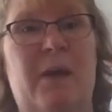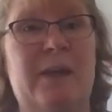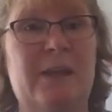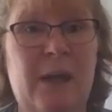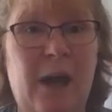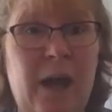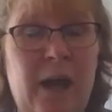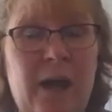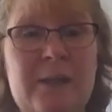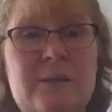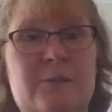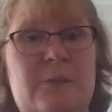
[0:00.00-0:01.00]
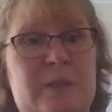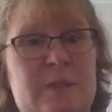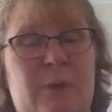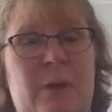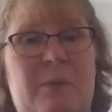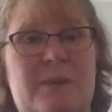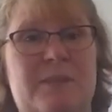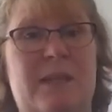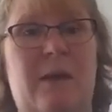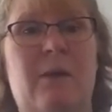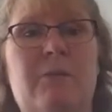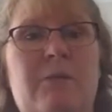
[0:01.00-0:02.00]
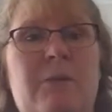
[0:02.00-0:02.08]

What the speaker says: I can't do this by myself,